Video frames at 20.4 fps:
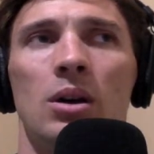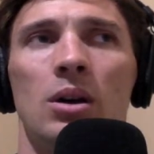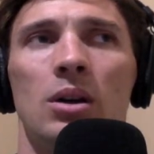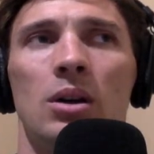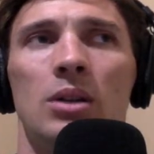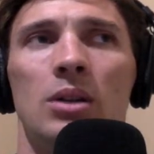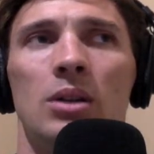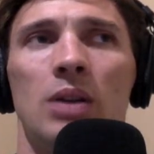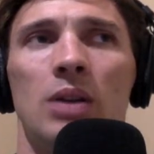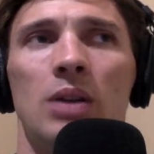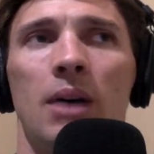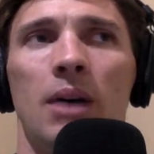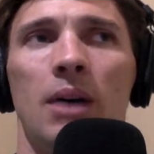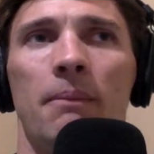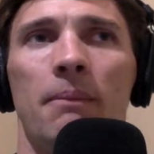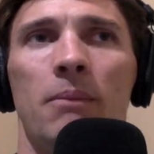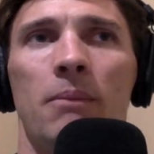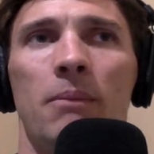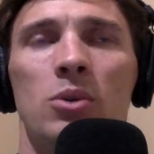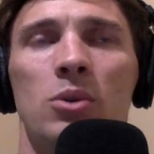
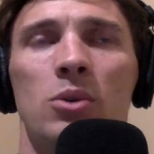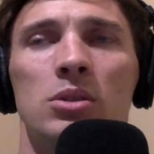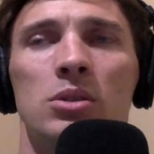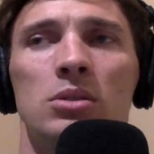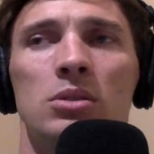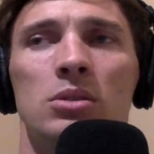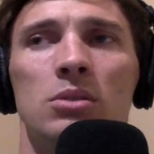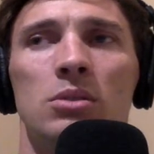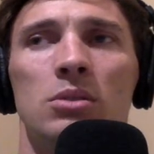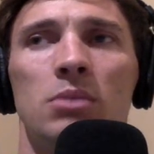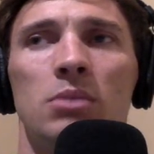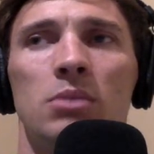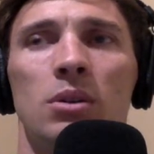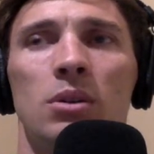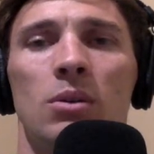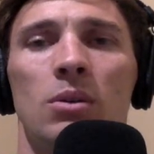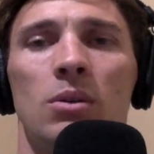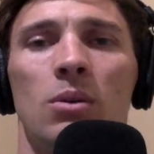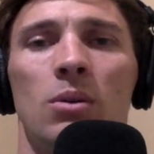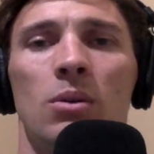dumb or
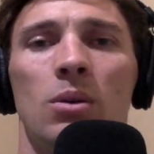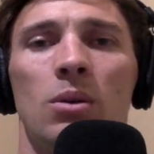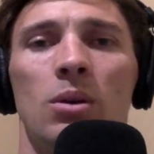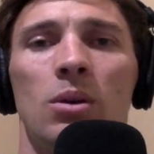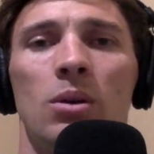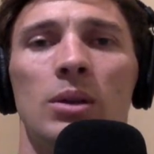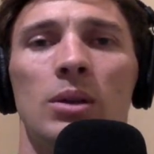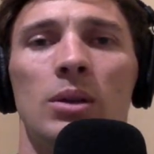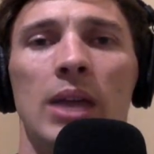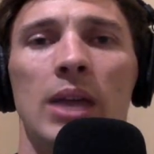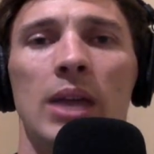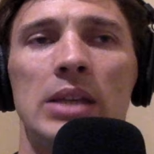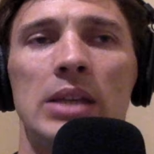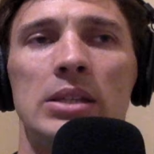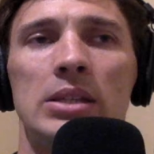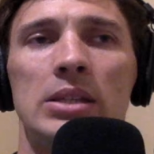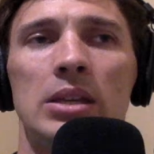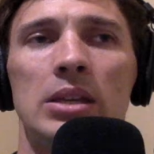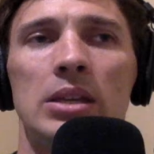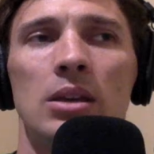stupid or
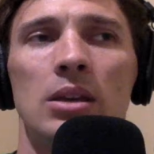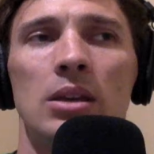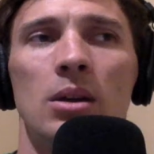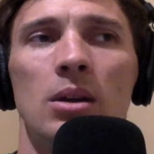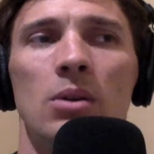lazy,